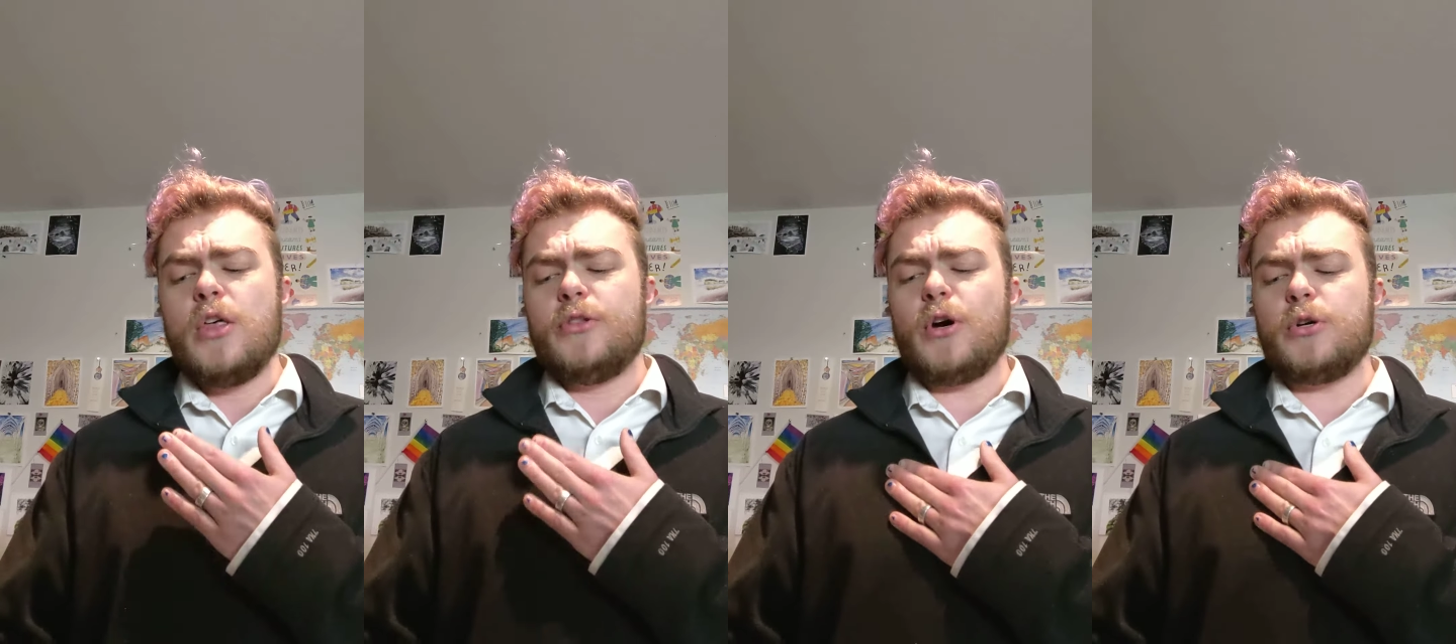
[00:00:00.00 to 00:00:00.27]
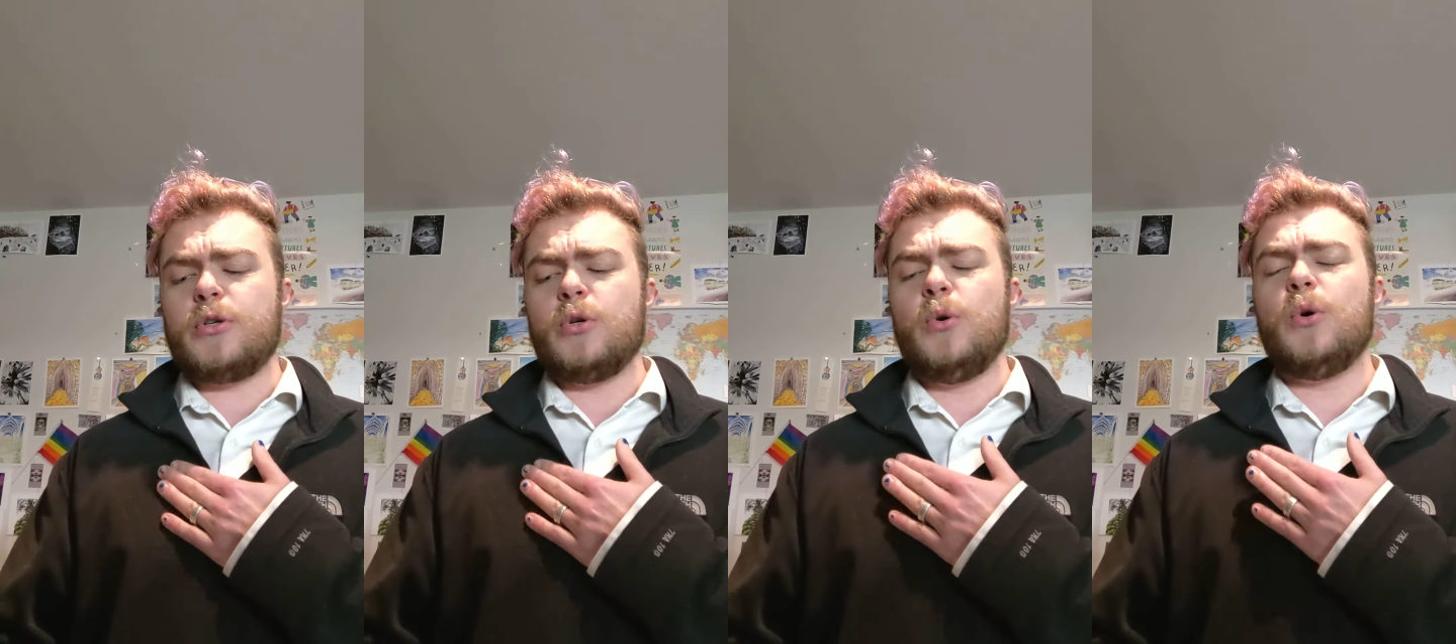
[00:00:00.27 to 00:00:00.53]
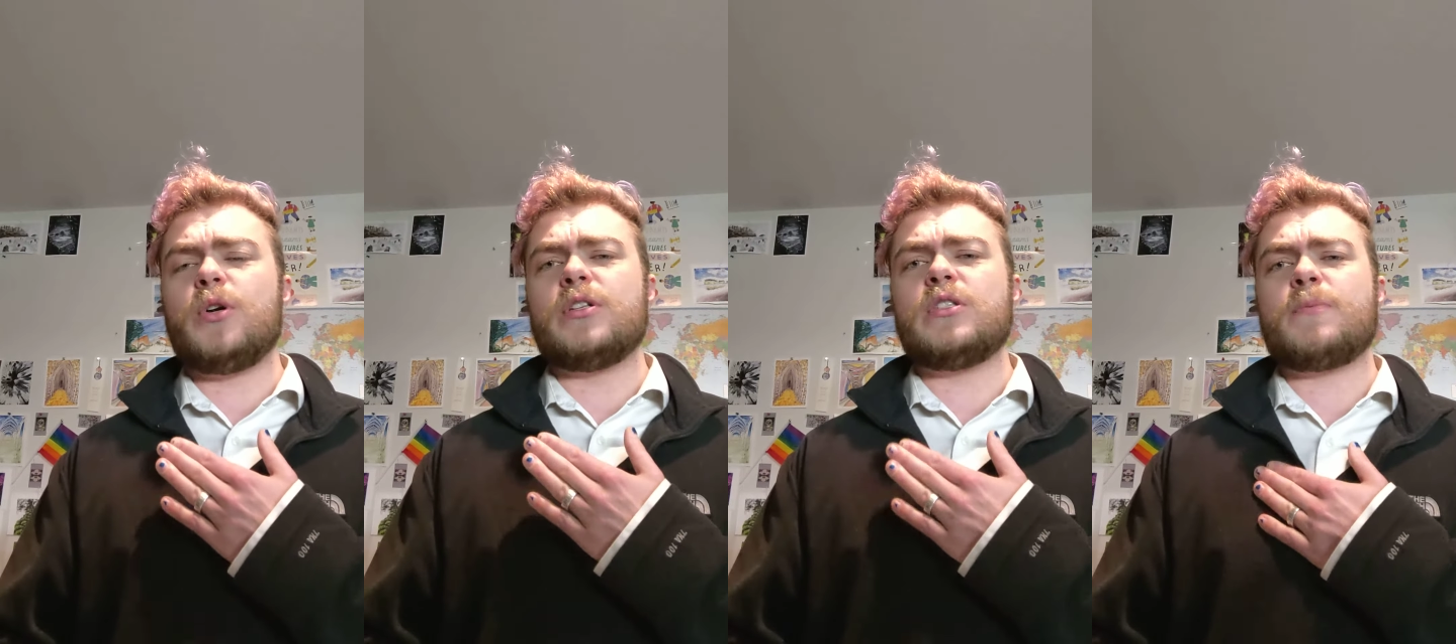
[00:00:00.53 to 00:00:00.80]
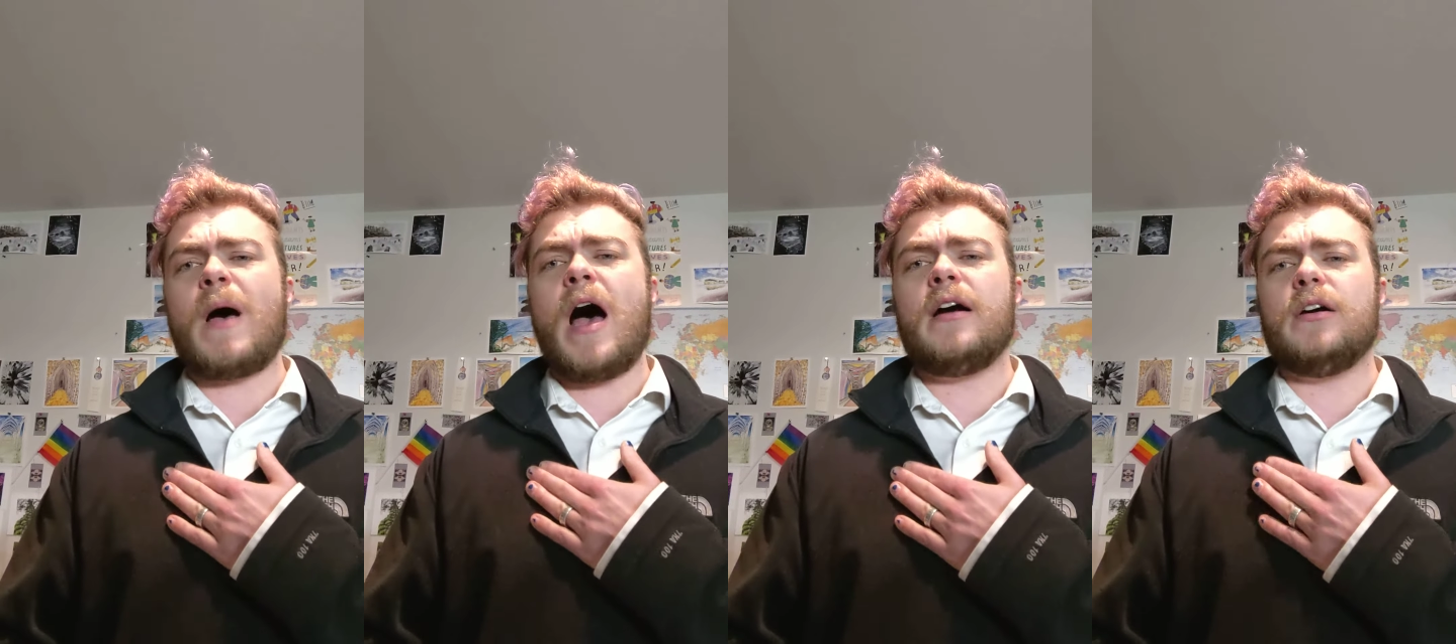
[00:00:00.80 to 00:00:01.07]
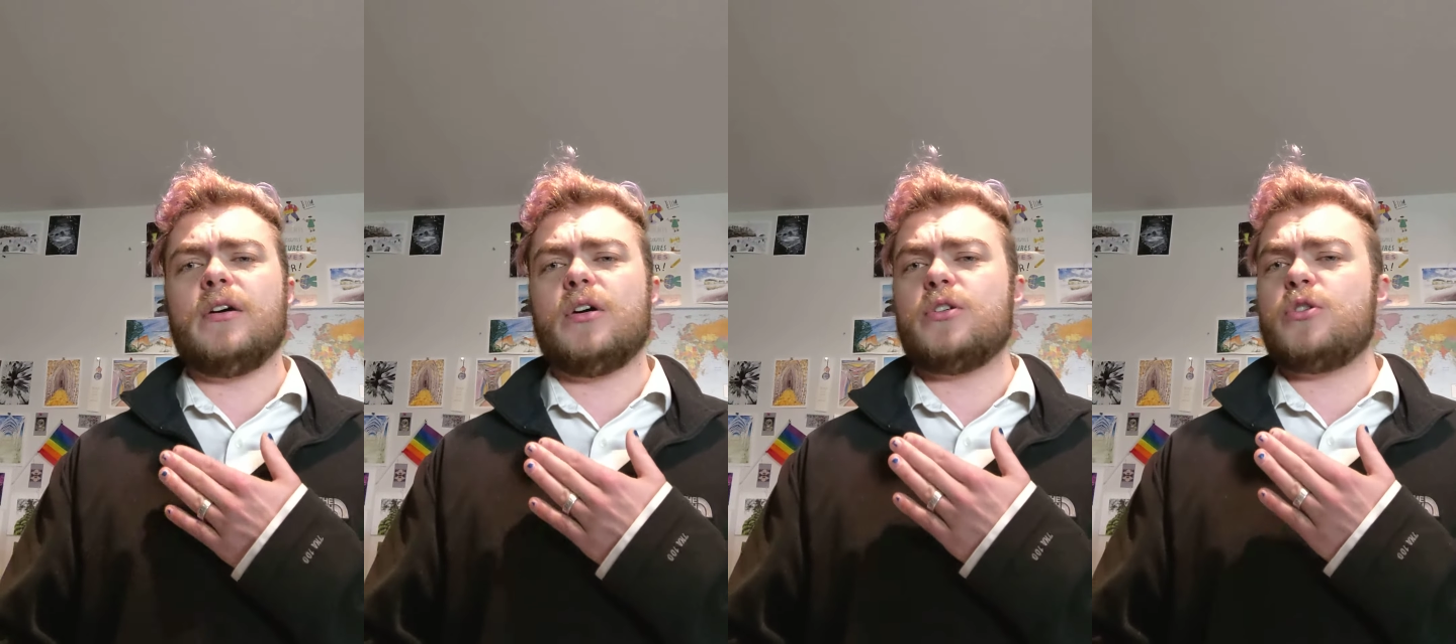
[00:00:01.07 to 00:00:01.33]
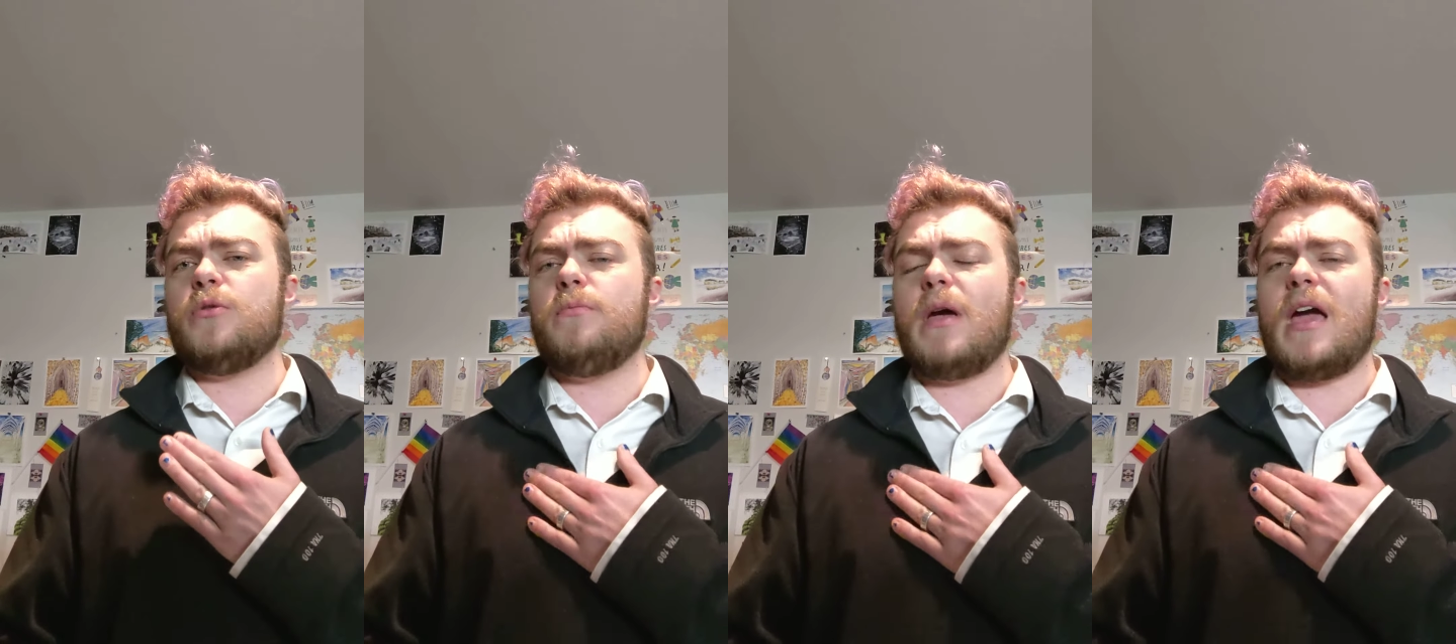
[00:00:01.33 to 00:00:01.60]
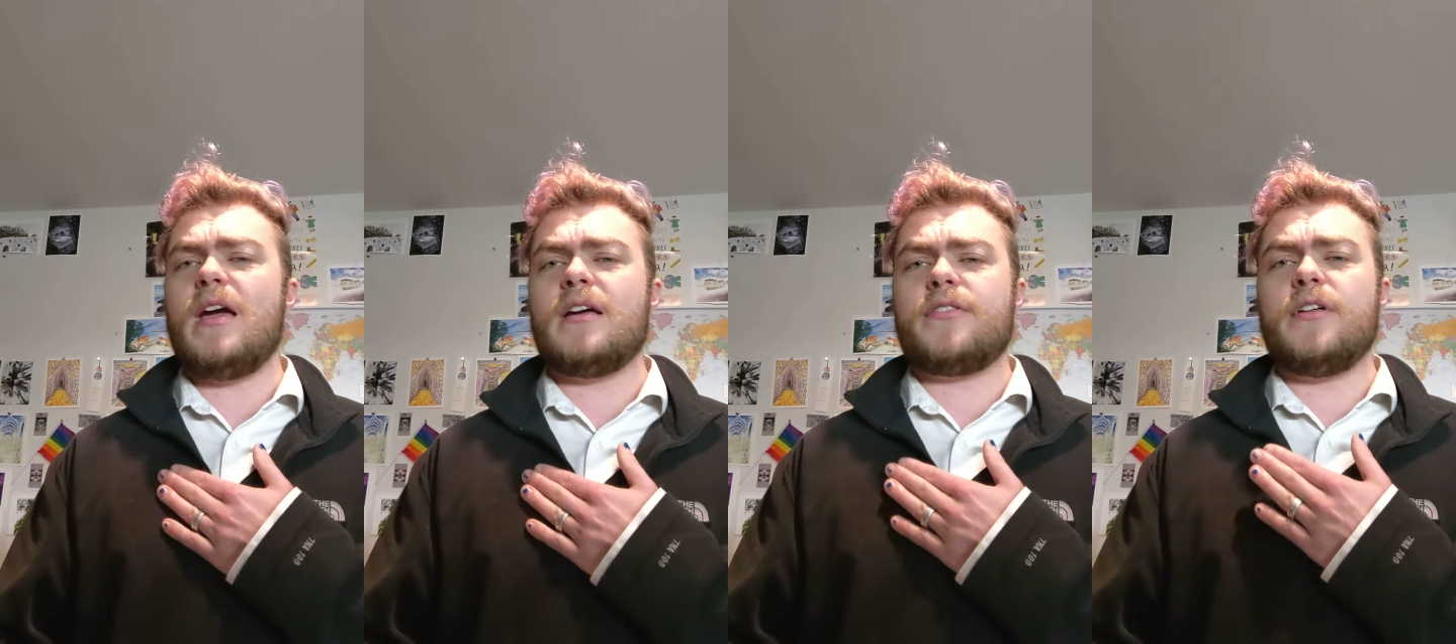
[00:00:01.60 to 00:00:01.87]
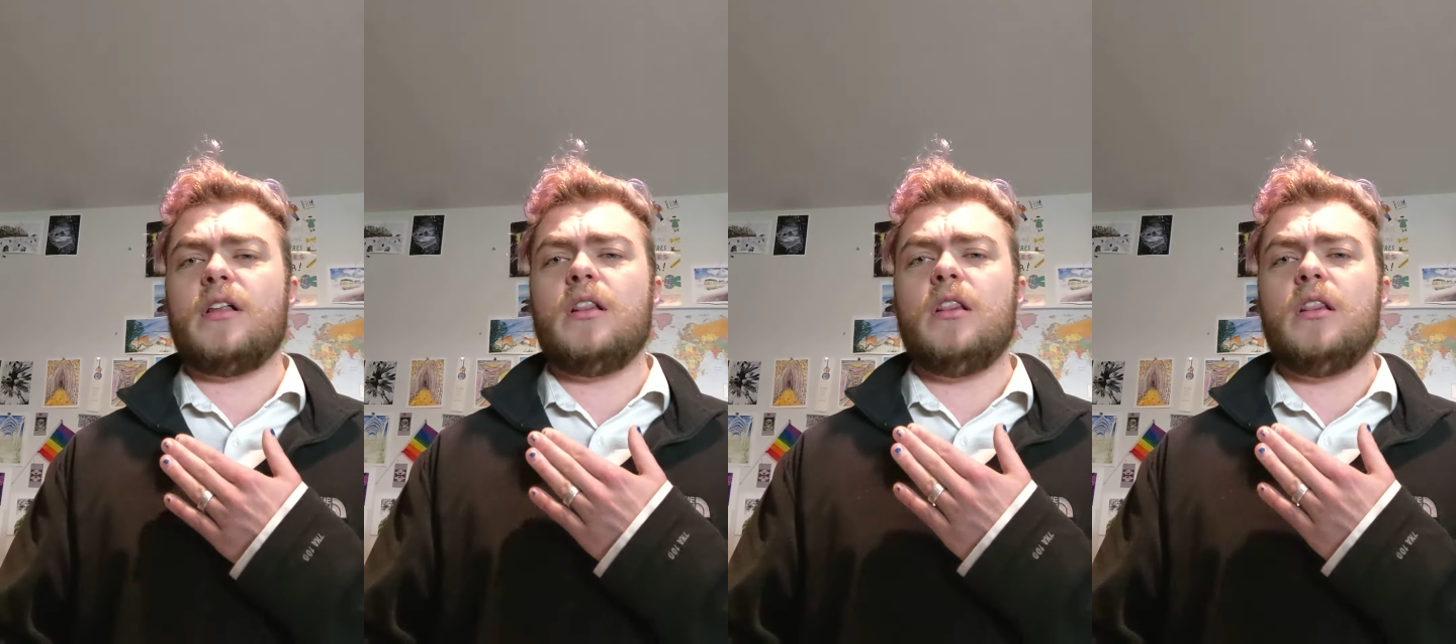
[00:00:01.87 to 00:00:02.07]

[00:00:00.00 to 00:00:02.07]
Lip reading: those who conspire to make the